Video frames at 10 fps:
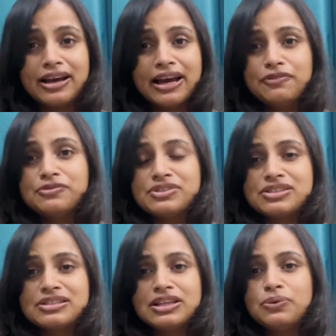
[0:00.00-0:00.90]
I
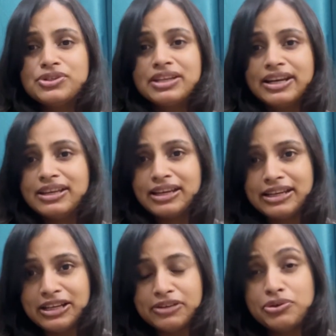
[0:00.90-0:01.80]
still wasn't getting
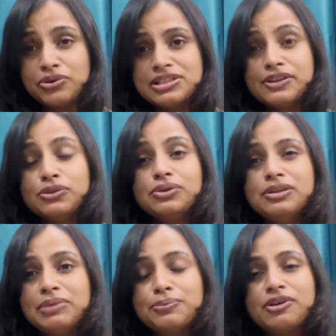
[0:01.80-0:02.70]
any interview calls even though
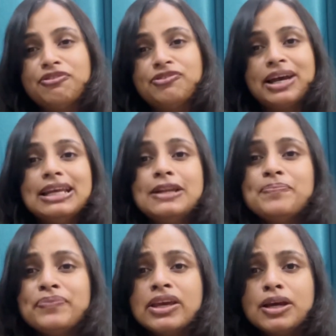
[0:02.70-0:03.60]
my profile
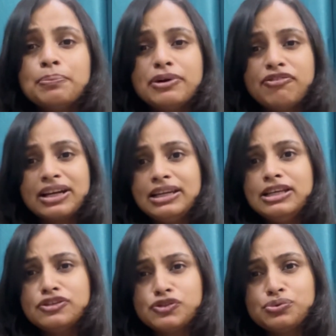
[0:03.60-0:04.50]

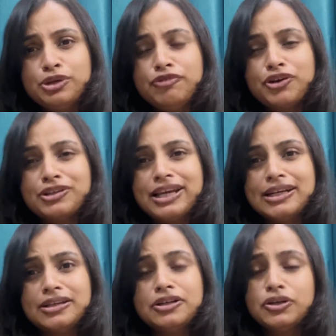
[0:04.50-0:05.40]
perfectly suited for
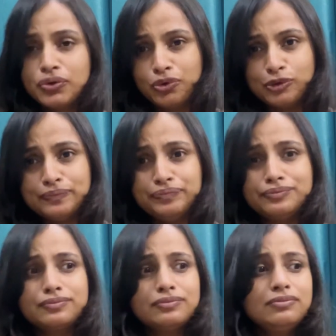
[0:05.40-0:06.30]
that uh, role.
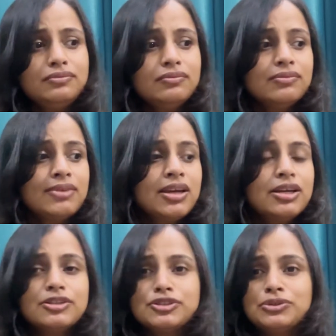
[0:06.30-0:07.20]

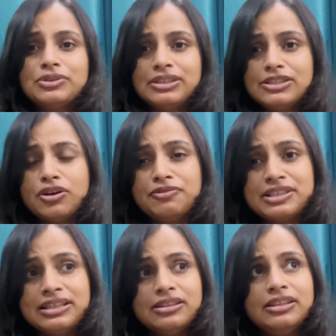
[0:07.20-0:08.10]
So yes,
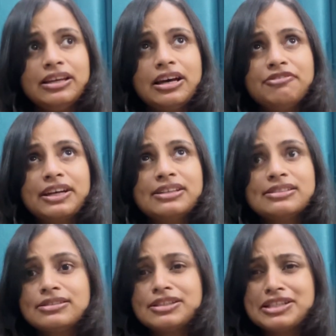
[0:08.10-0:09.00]
obviously there are factors
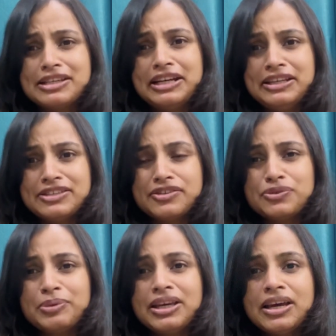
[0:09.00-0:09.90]
such as A T S
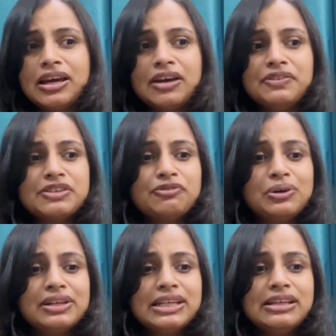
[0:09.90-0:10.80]
resume, which I've
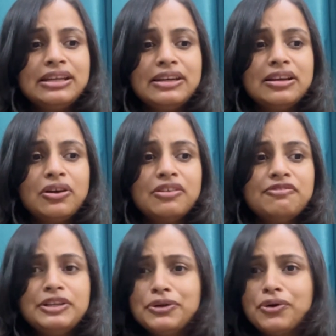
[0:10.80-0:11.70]
already created a lot of
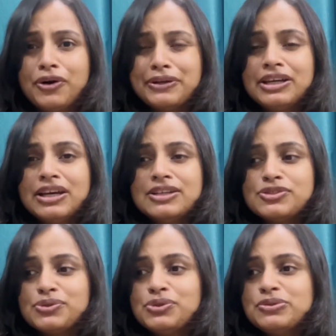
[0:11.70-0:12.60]
video on.
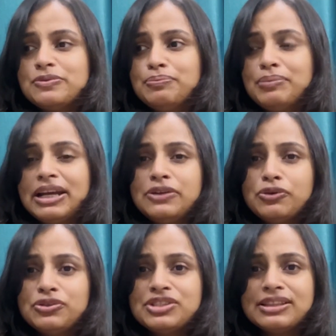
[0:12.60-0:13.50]
So you might
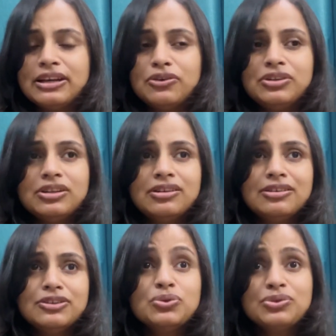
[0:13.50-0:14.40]
want to check that out. Uh,
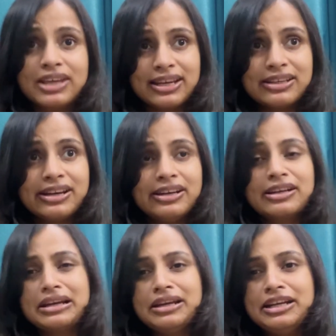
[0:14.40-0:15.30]
you can create a
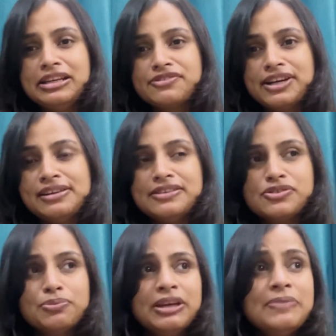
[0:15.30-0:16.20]
A T S friendly
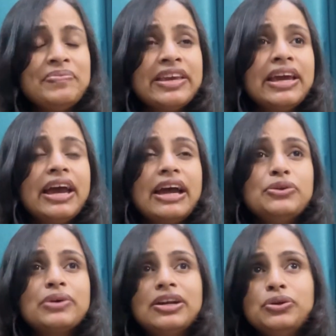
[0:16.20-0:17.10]
resume and
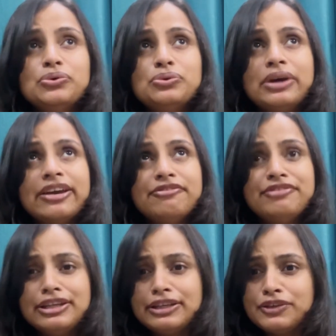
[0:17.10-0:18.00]
you can do
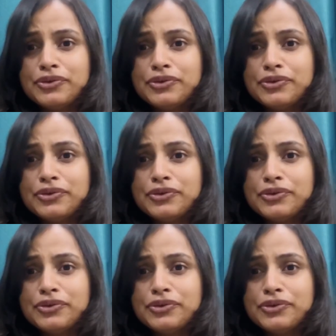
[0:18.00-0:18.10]
everything.